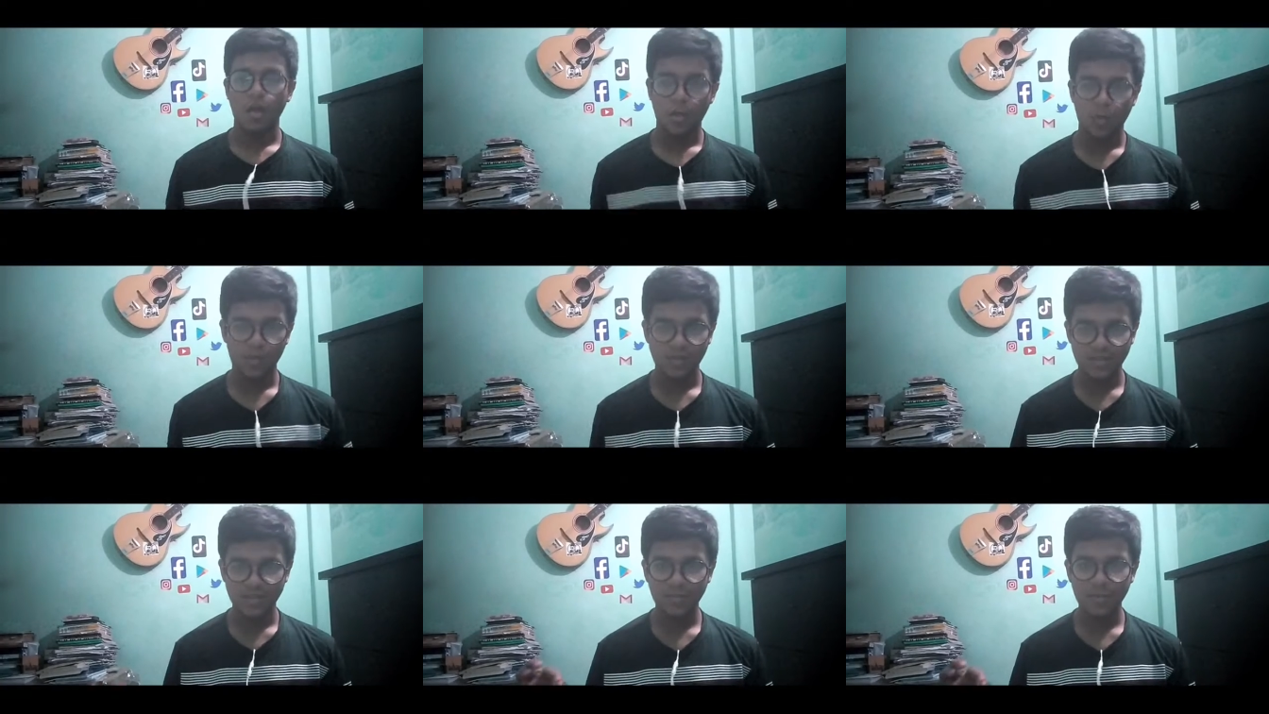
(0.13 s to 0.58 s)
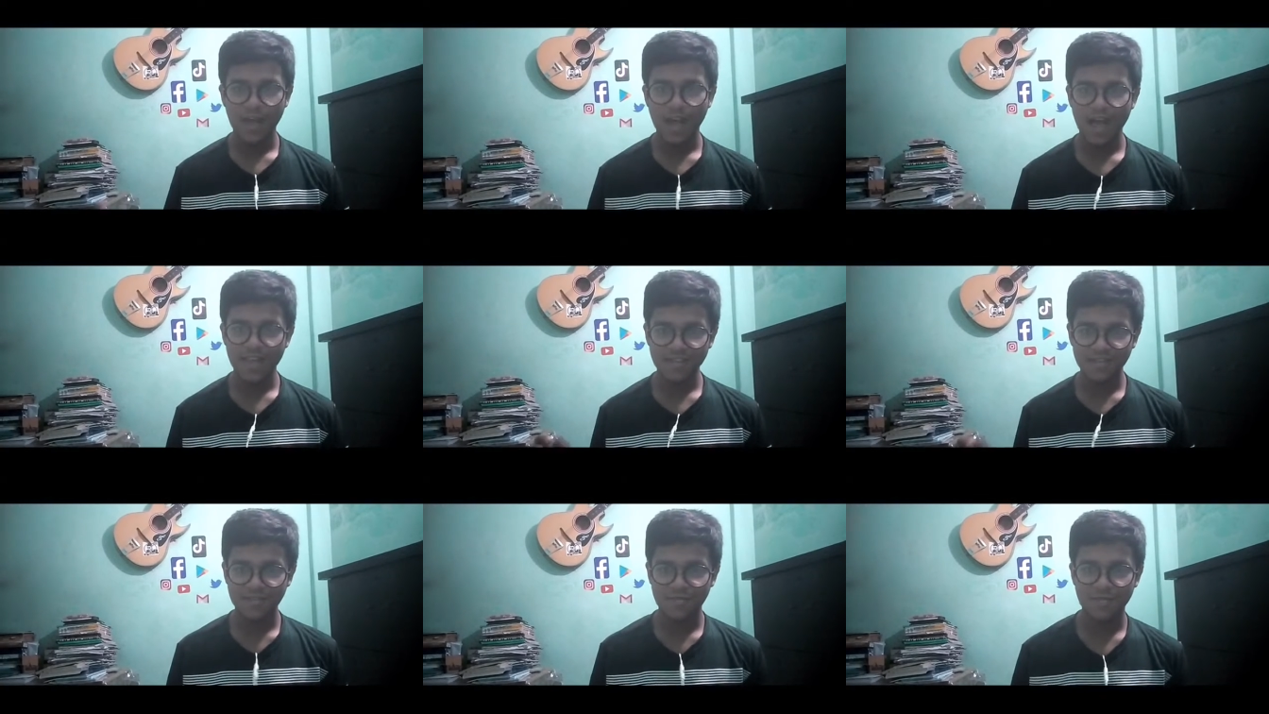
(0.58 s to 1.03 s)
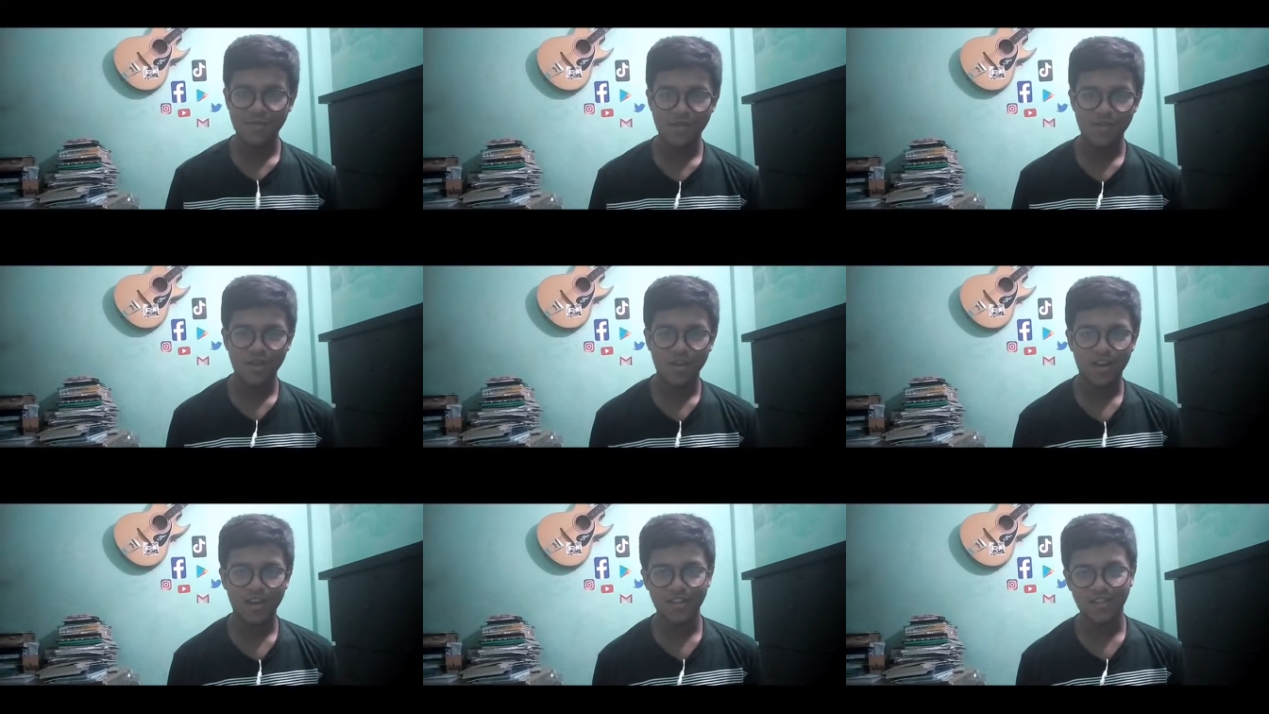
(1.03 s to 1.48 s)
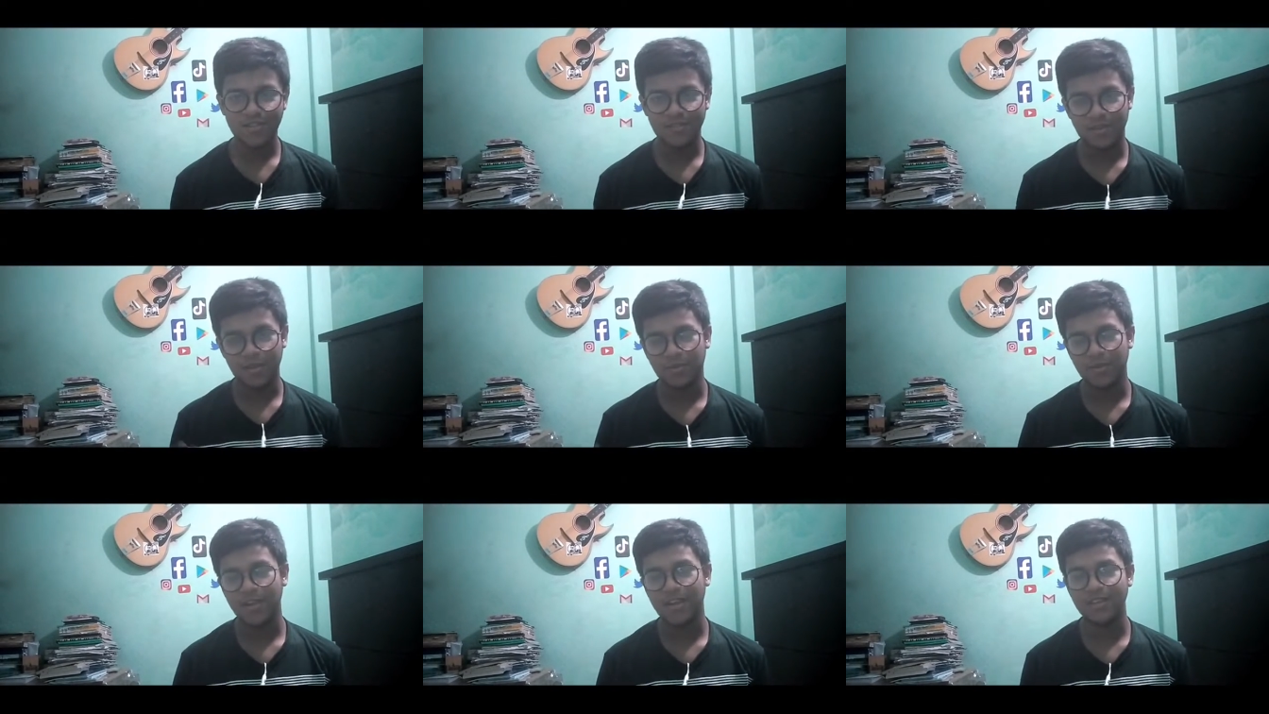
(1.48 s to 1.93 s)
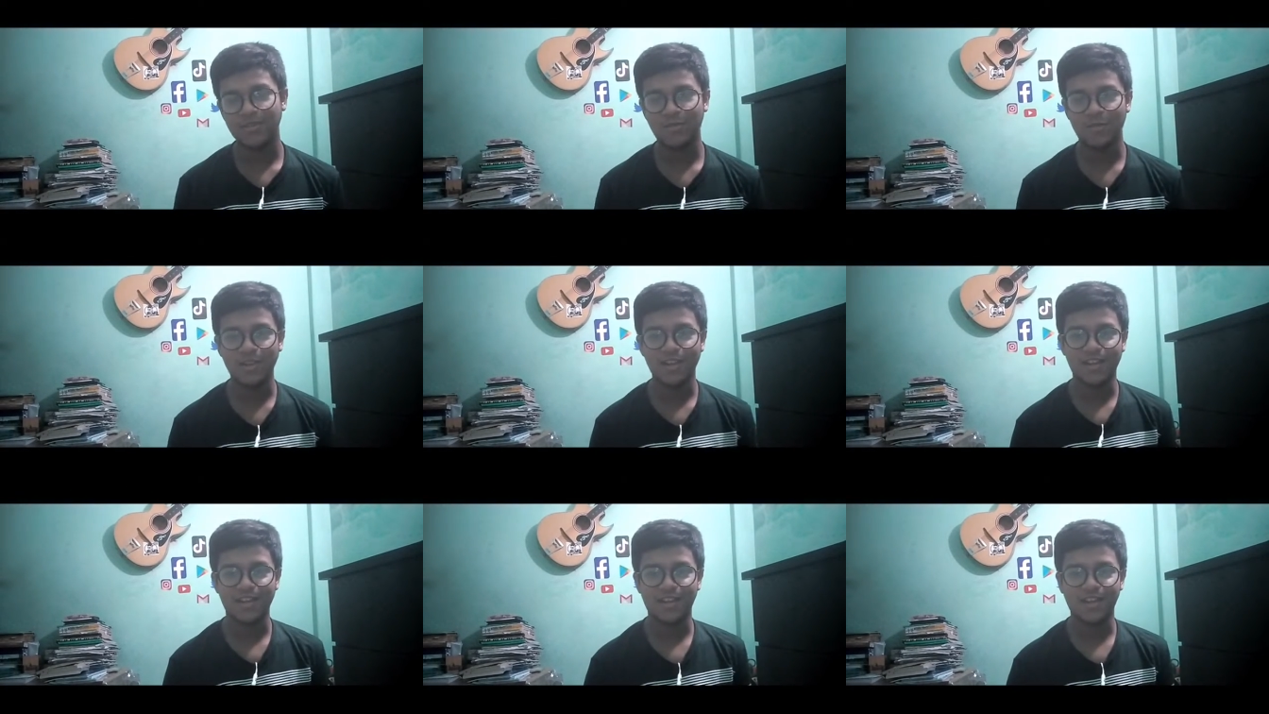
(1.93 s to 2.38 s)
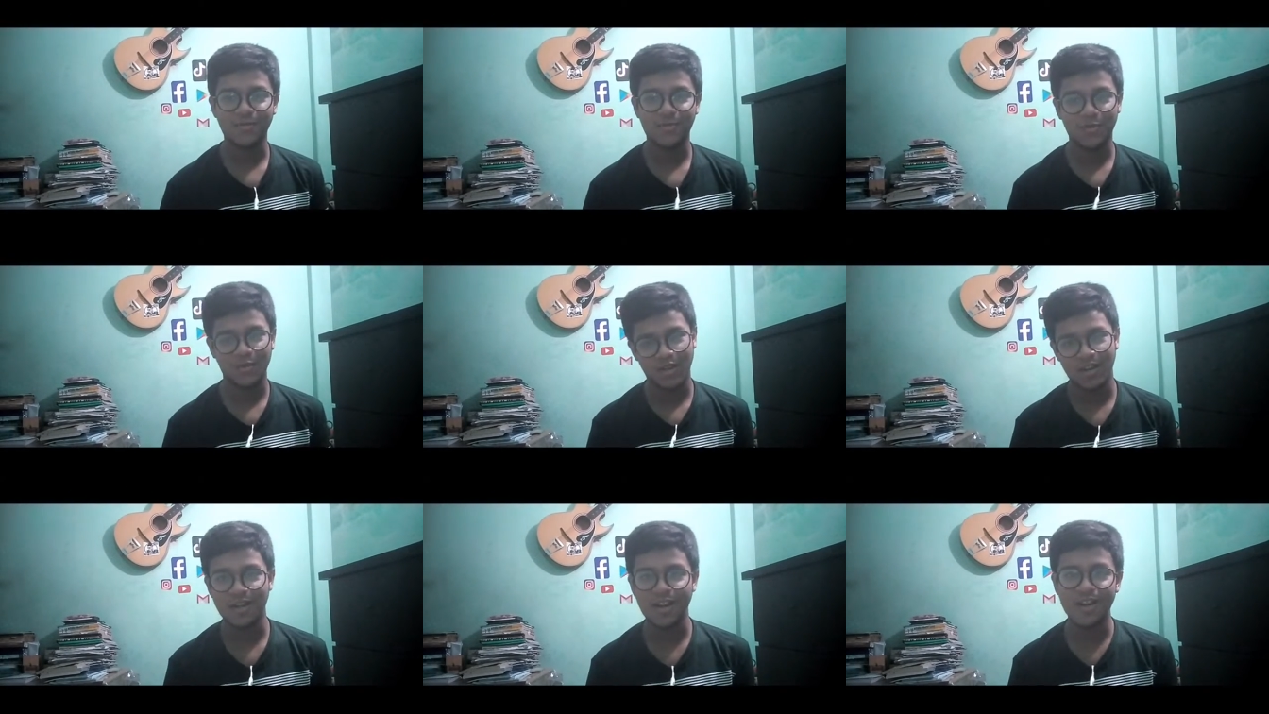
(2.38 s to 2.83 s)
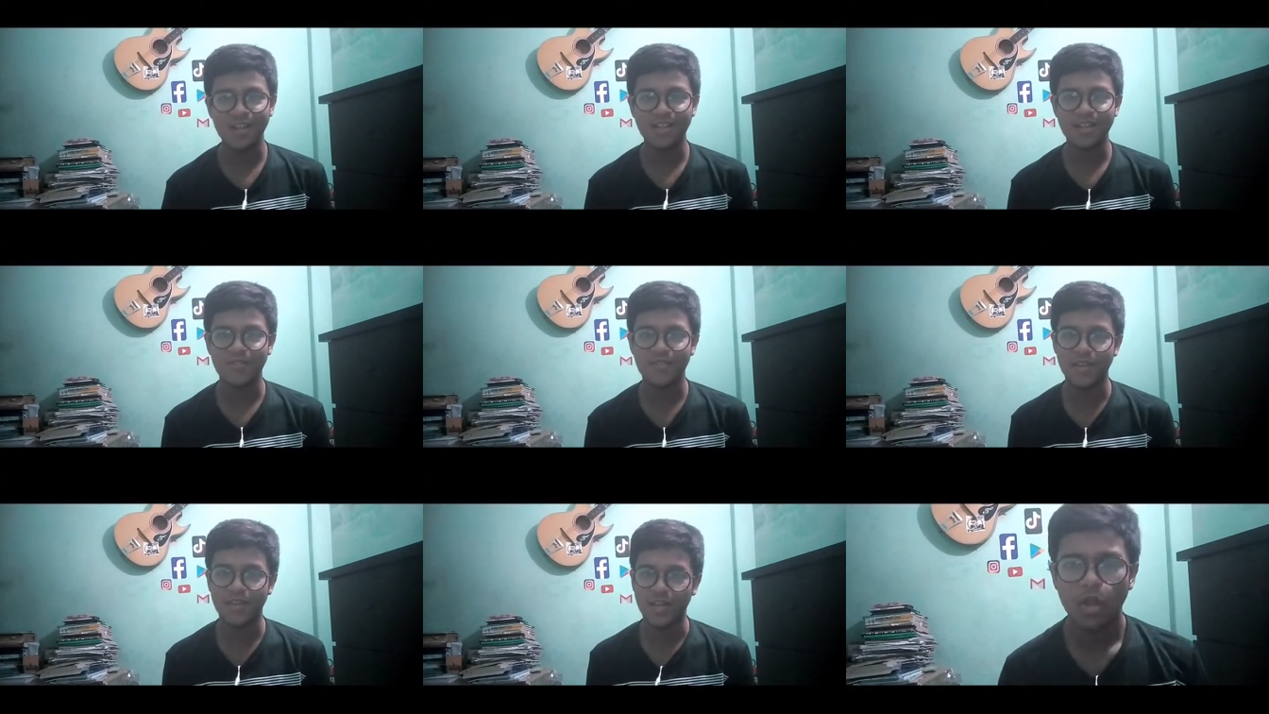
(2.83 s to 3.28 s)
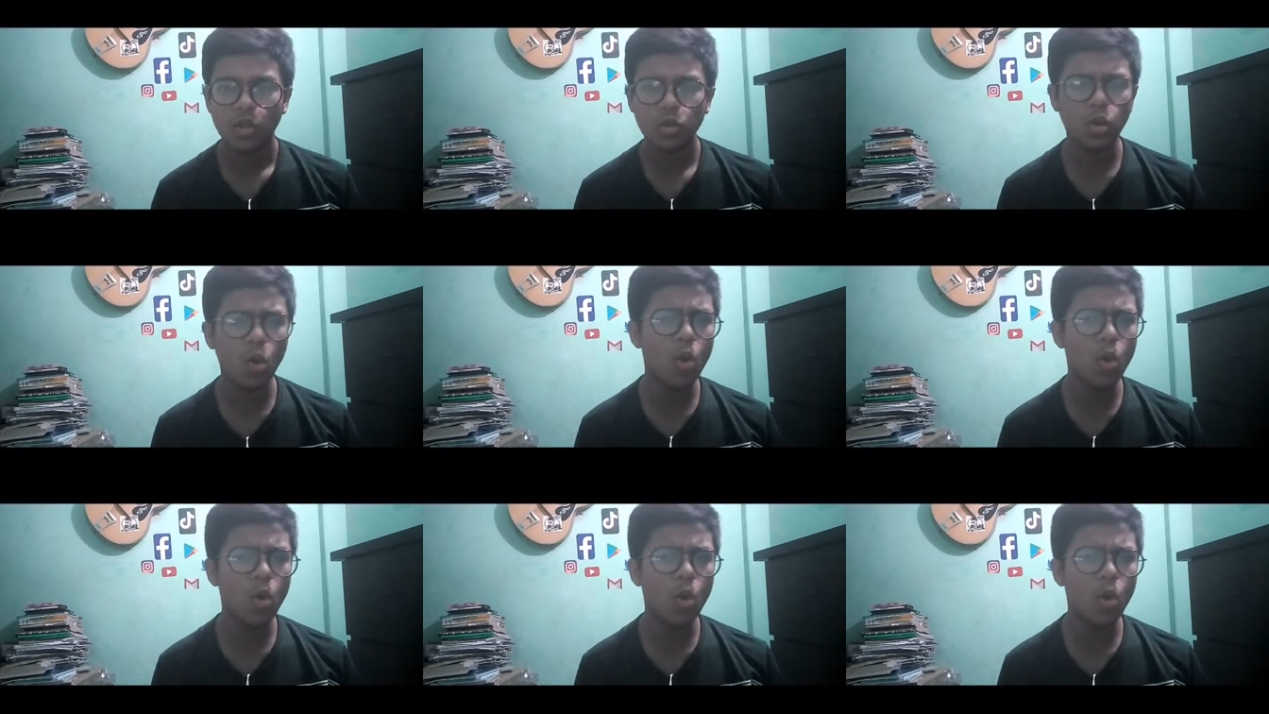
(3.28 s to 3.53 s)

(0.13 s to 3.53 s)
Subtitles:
What's up guys, it's me Jahir Radif and please welcome to another video.